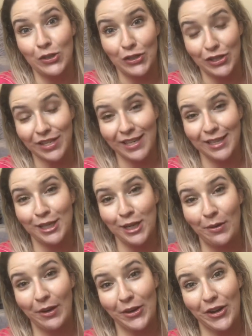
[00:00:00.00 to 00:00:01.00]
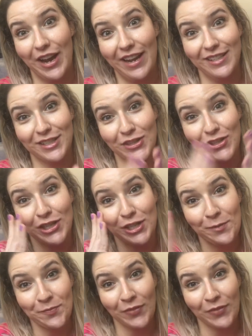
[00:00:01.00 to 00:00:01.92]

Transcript: on just continuing on and just